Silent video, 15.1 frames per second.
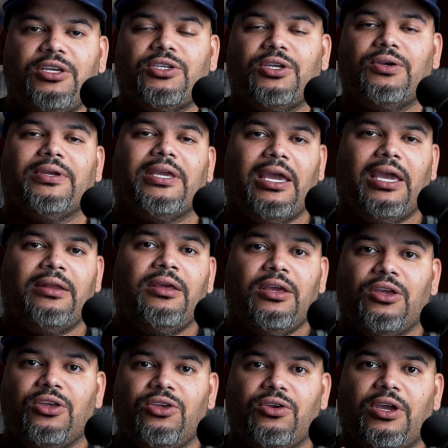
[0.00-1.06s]
So again,
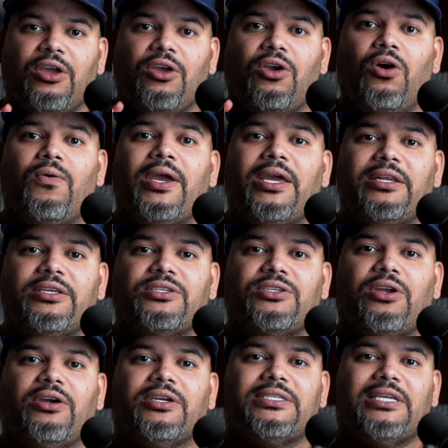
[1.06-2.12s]
you can go in and
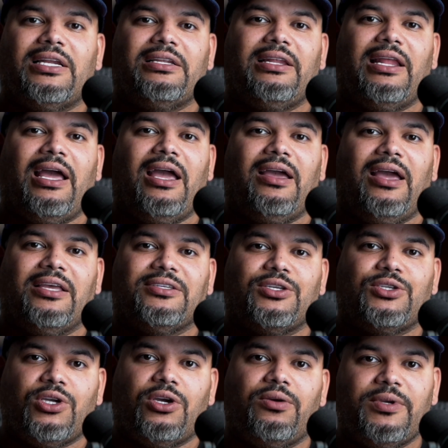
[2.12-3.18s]
start selling that as a
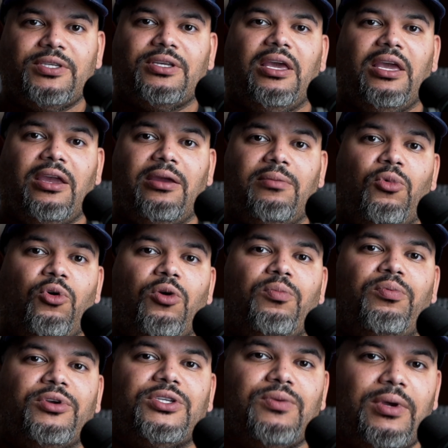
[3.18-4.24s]
service and more
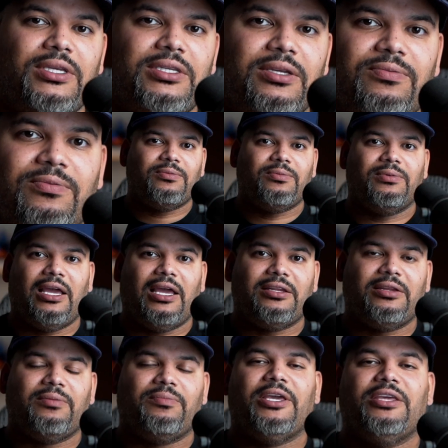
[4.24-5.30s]
persuasive
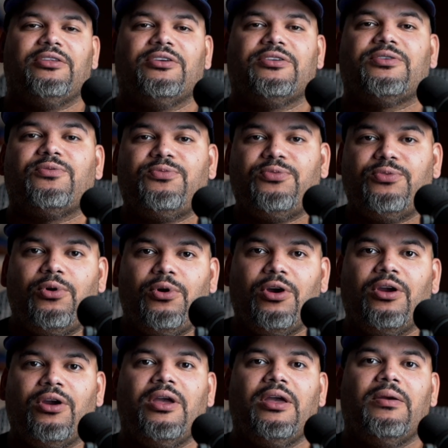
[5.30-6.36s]
landing pages
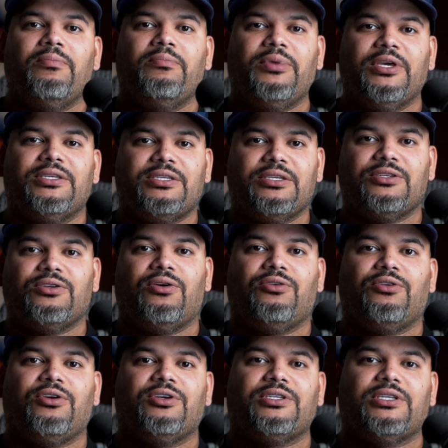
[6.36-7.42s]
for business
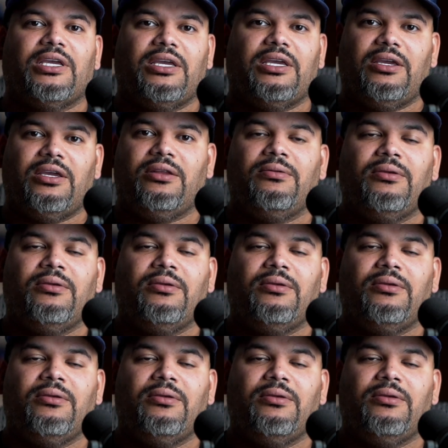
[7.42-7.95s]
owners and,